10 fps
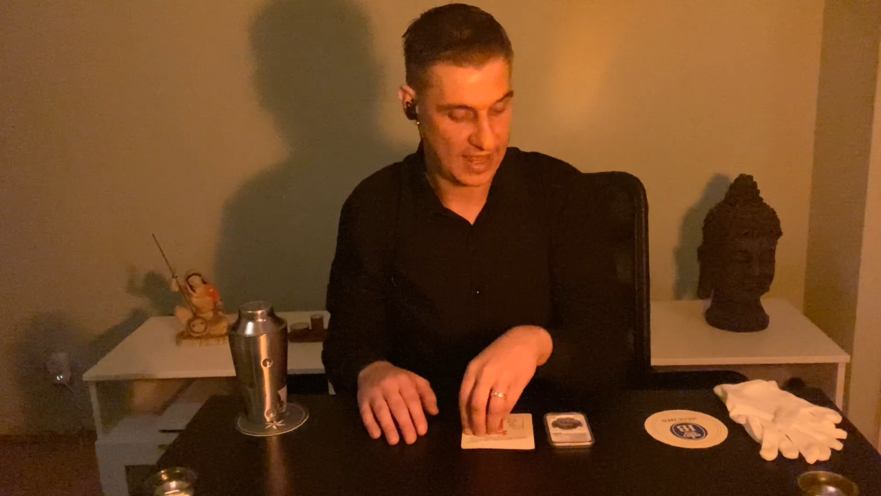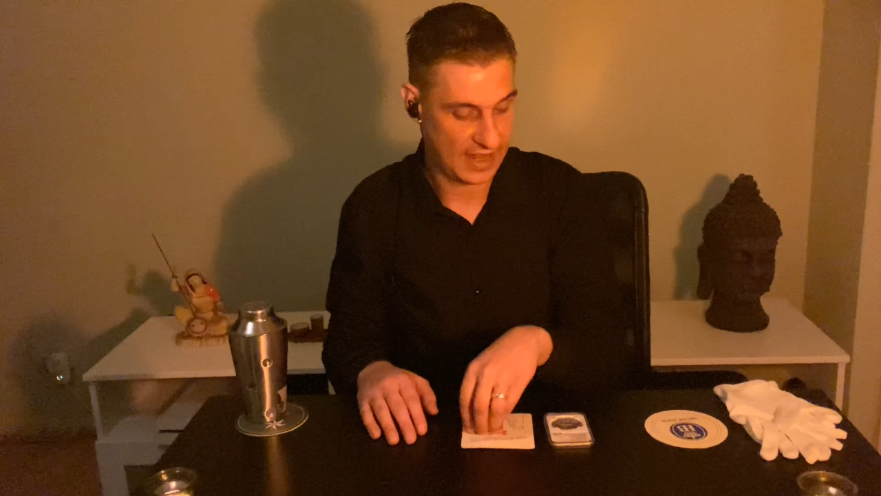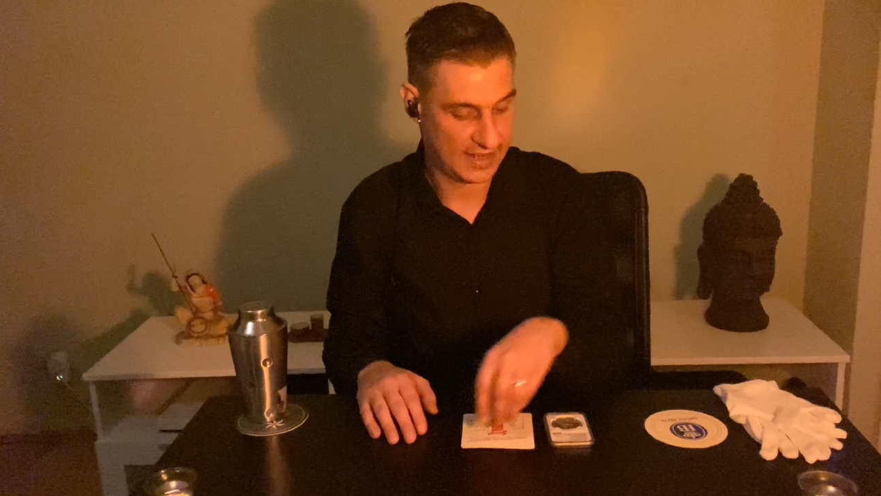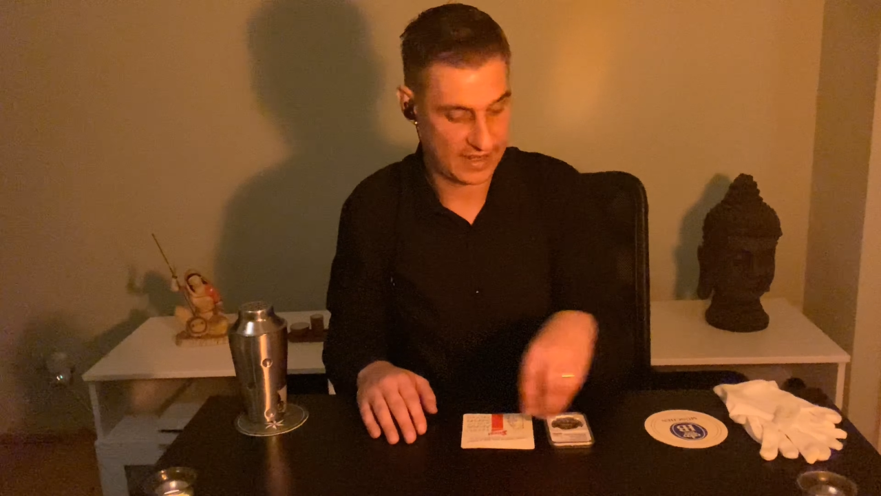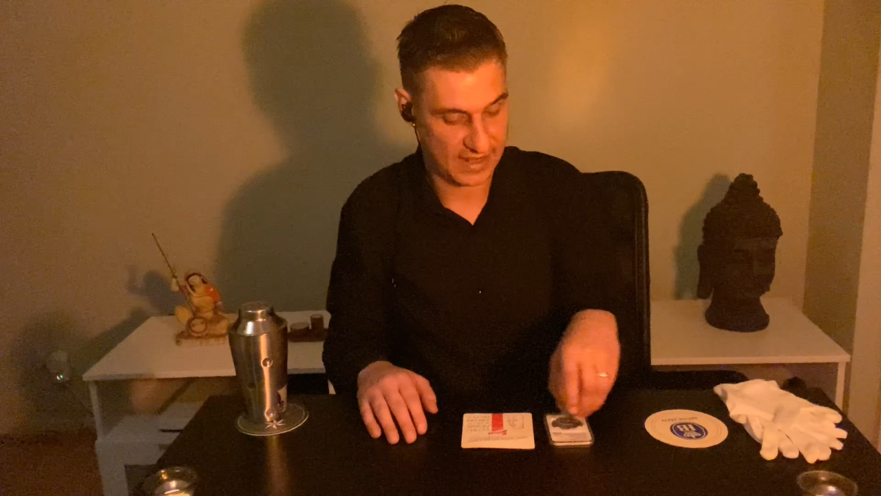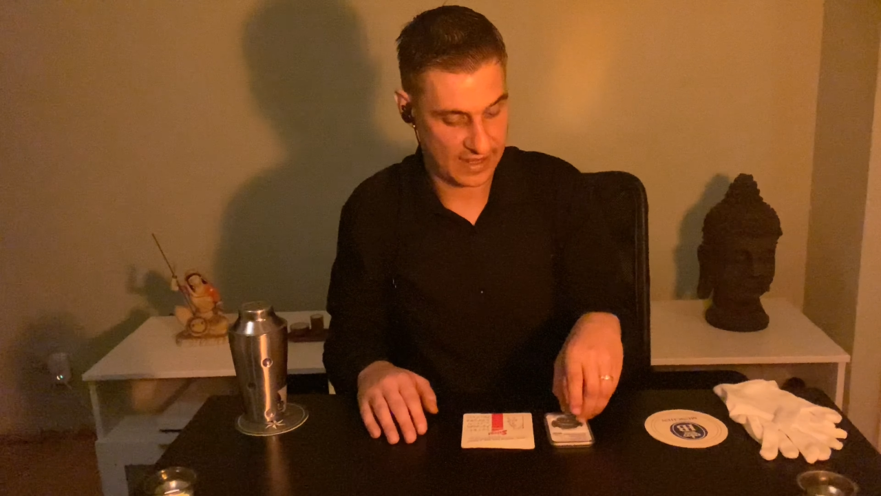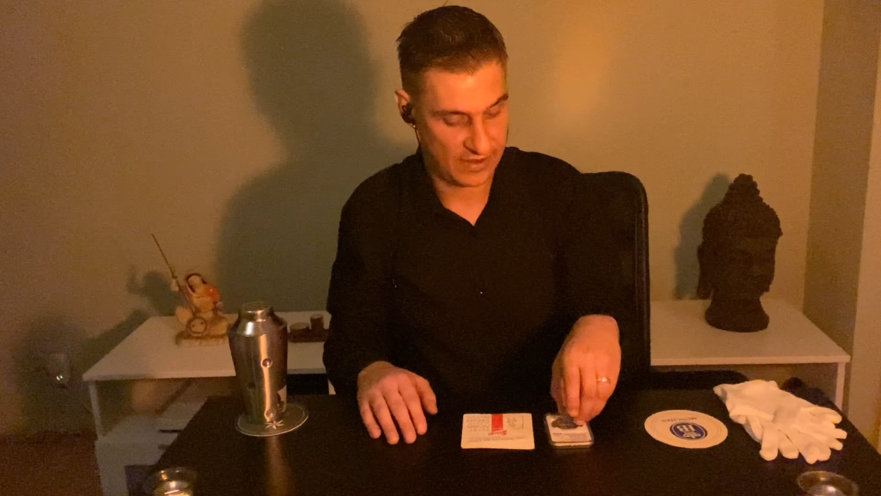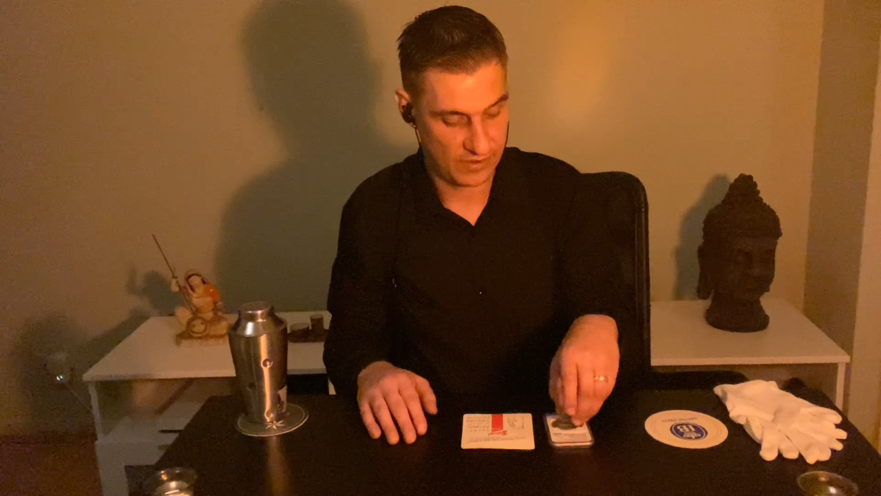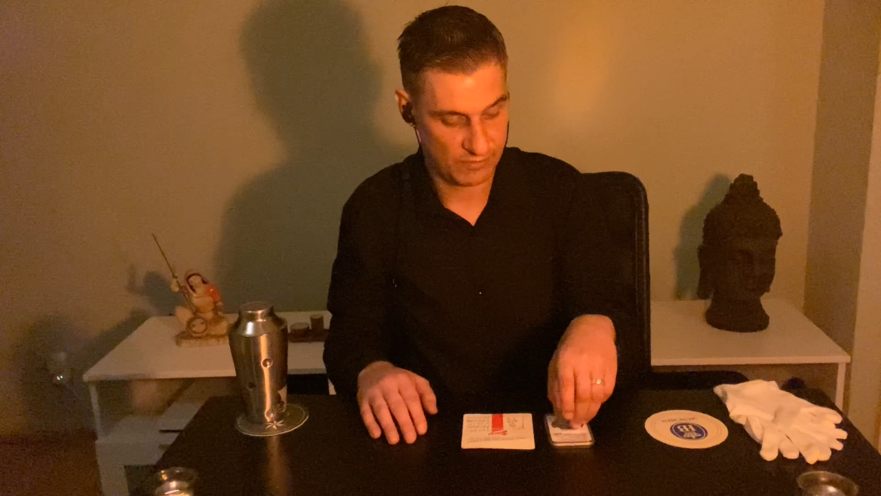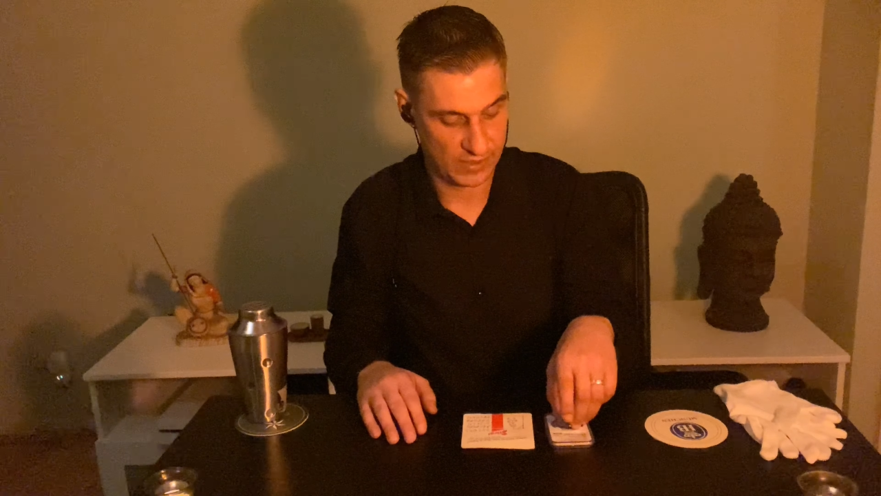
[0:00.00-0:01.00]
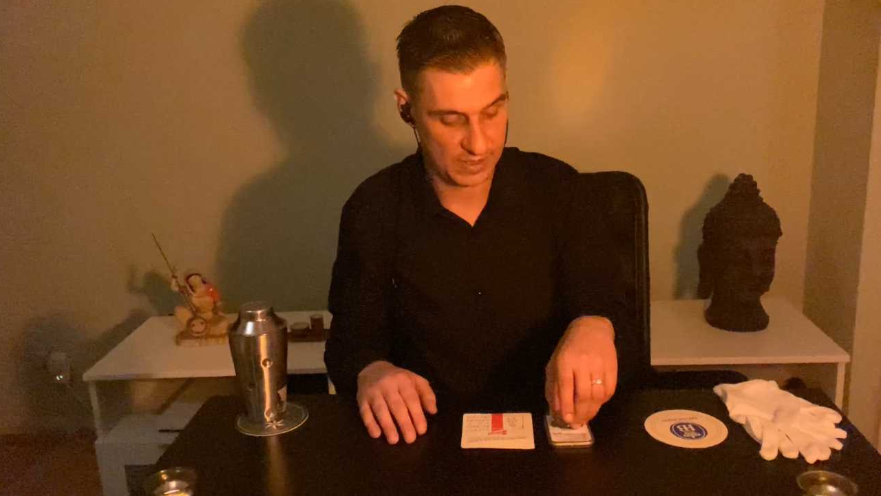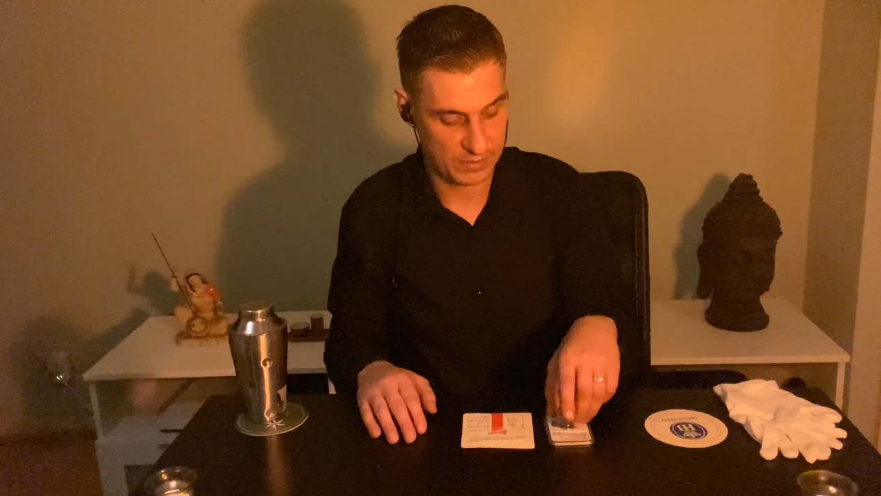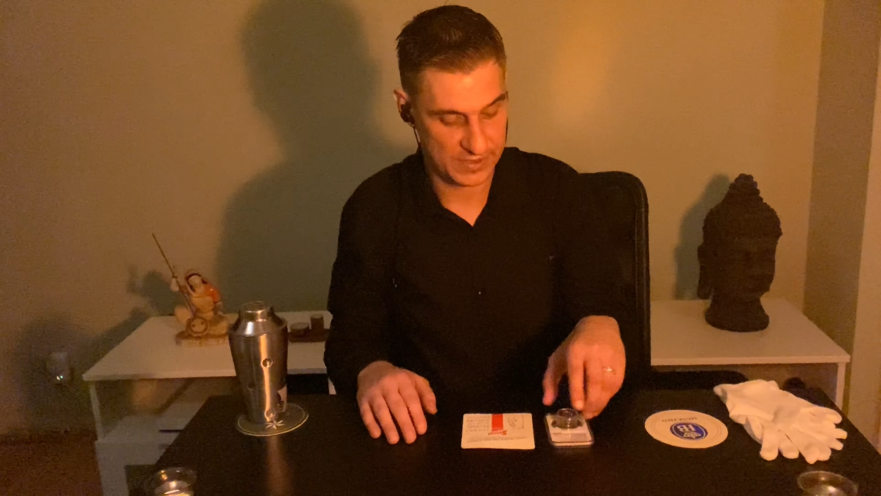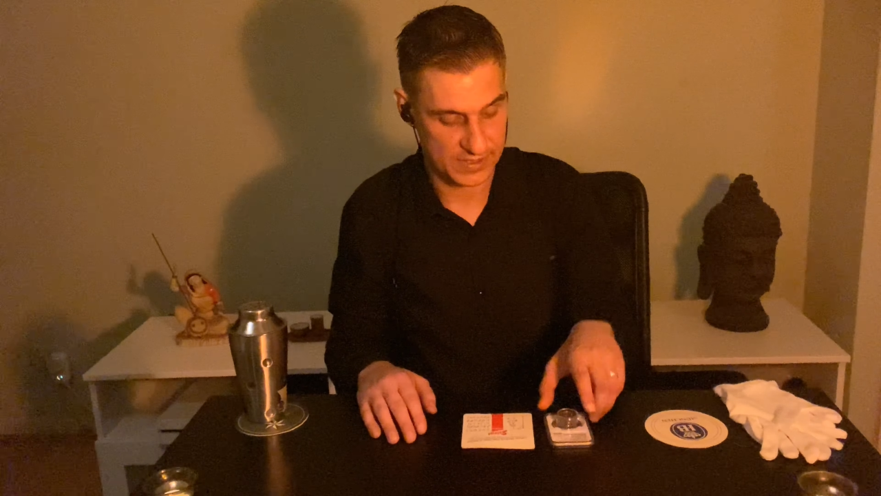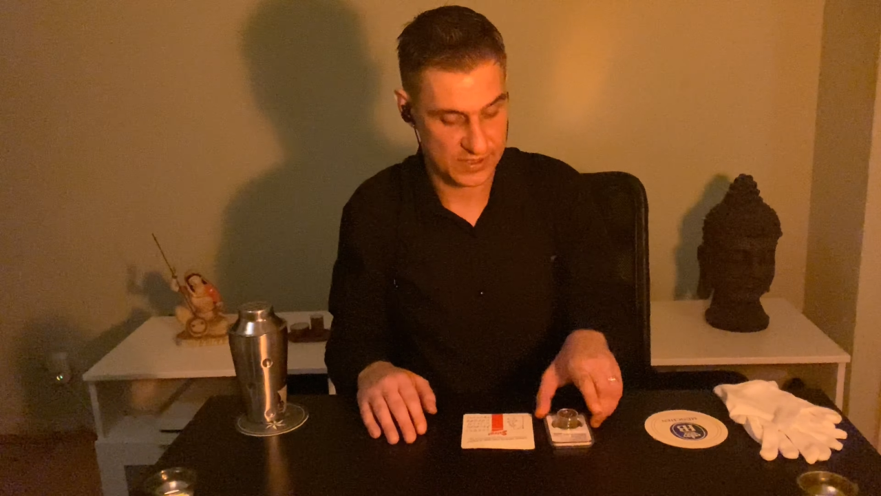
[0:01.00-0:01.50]
and really
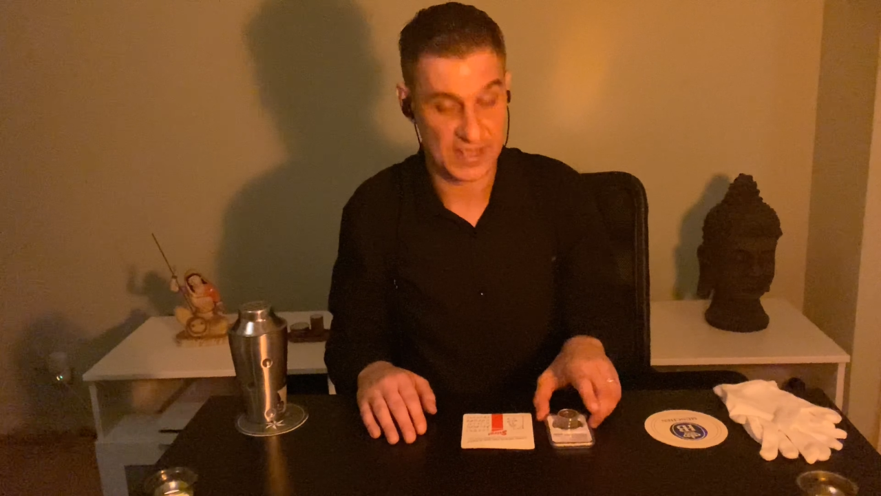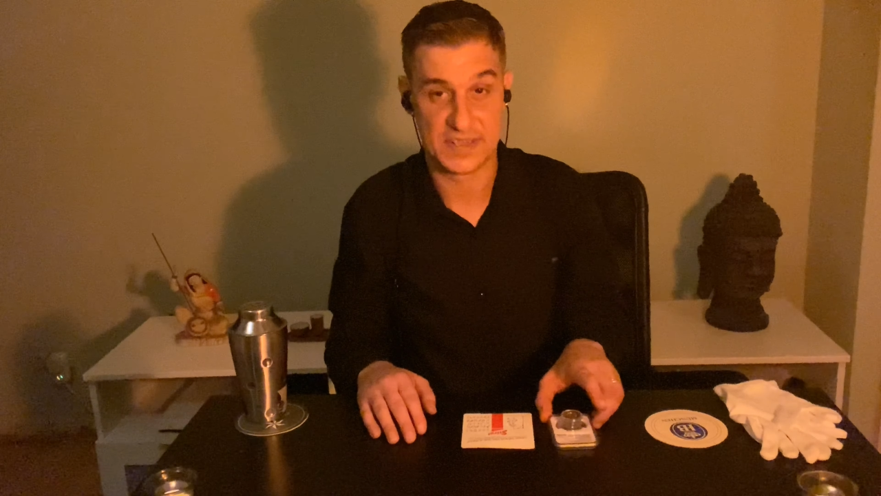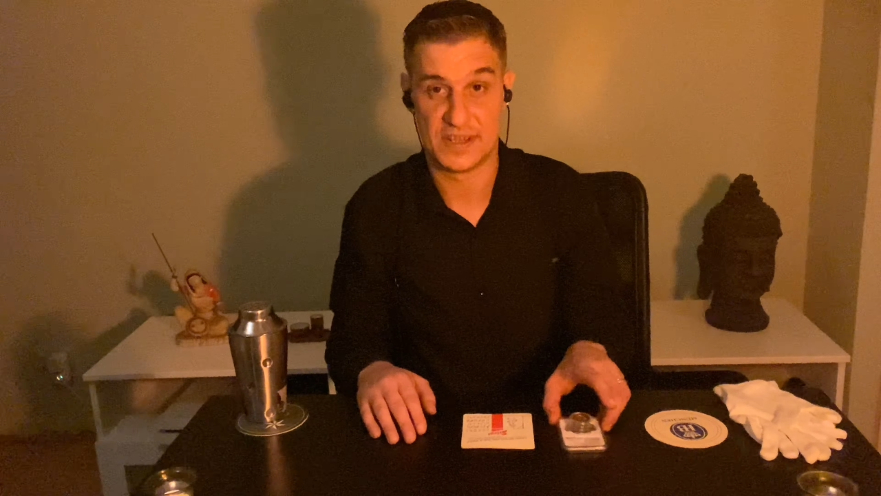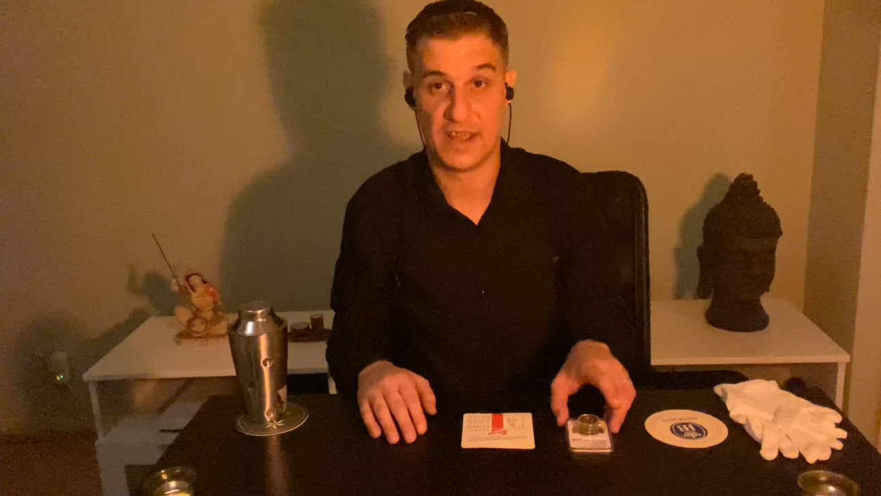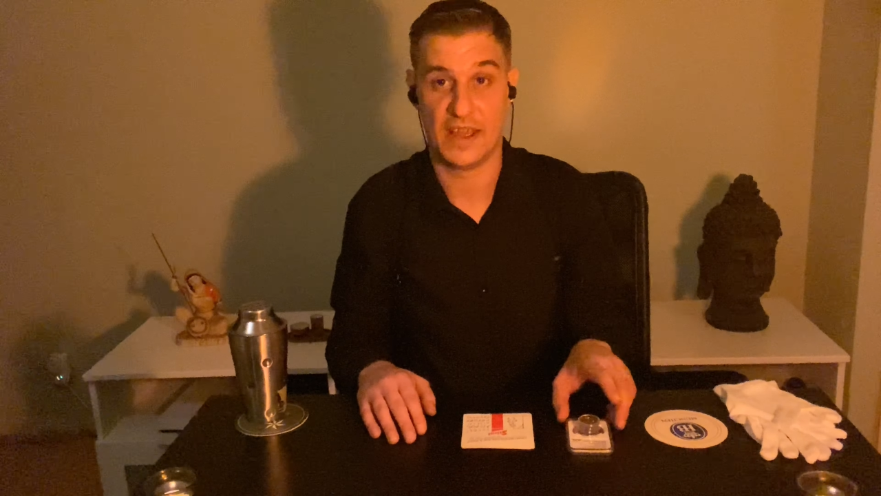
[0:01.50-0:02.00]
would suggest